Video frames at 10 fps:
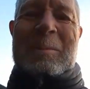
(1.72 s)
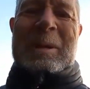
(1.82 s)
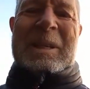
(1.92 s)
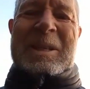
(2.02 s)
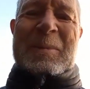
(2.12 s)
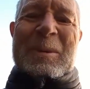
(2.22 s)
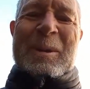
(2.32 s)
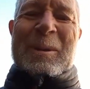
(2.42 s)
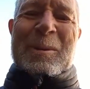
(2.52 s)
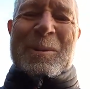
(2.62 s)
Peace be
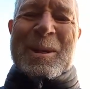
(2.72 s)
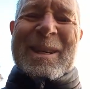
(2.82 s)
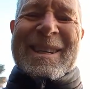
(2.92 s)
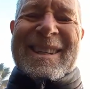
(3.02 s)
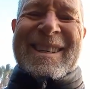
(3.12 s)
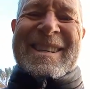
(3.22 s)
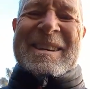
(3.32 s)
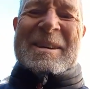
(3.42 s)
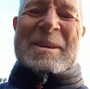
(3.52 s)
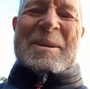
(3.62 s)
with you.
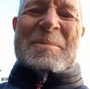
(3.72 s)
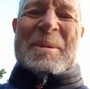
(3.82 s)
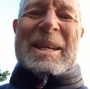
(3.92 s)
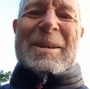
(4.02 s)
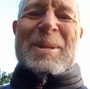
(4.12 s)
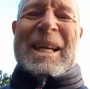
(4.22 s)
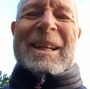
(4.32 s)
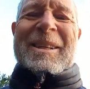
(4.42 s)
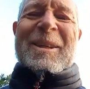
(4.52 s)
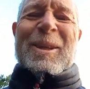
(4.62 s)
My name is
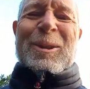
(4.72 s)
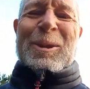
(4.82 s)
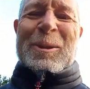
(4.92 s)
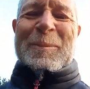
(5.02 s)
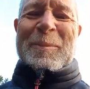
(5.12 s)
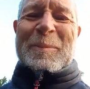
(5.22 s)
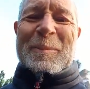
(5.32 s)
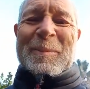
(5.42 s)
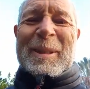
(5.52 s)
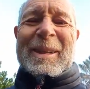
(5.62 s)
Allan Keislar,
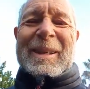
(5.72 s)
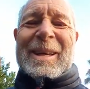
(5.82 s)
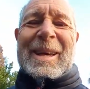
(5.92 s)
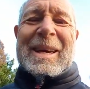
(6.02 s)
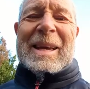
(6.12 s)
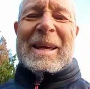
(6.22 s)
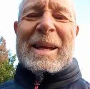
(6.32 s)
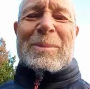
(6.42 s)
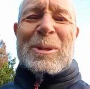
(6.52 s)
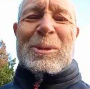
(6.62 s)
and
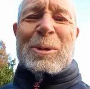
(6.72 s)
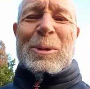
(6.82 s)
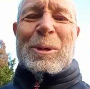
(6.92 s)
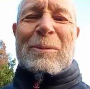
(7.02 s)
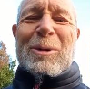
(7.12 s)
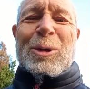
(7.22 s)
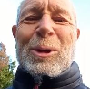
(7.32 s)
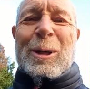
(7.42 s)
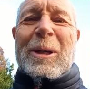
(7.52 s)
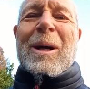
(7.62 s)
I'm just going to give a
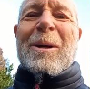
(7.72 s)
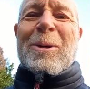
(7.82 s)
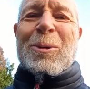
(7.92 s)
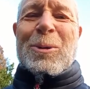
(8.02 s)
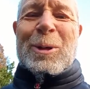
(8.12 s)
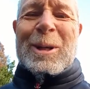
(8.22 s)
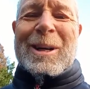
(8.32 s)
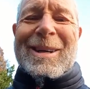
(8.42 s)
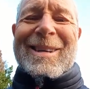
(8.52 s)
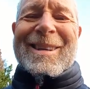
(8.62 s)
short garden tour
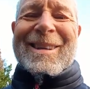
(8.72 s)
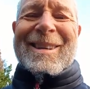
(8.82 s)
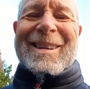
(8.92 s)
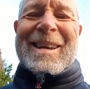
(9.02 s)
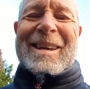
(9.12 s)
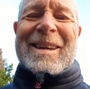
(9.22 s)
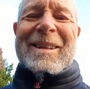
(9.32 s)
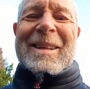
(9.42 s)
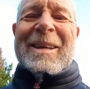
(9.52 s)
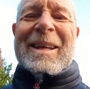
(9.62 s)

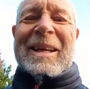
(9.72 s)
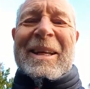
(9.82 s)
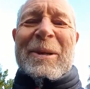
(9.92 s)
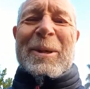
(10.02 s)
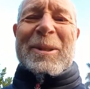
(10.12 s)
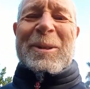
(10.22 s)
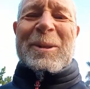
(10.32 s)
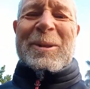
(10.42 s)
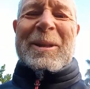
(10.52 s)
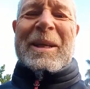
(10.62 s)
and then take any
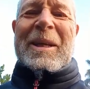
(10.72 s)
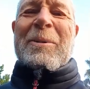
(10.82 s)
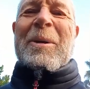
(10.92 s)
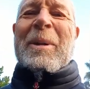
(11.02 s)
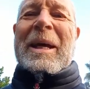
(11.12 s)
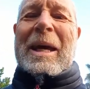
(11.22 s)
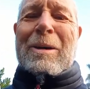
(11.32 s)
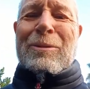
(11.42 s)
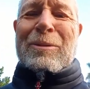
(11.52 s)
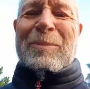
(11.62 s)
questions that anyone may
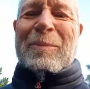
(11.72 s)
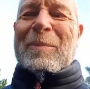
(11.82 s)
have.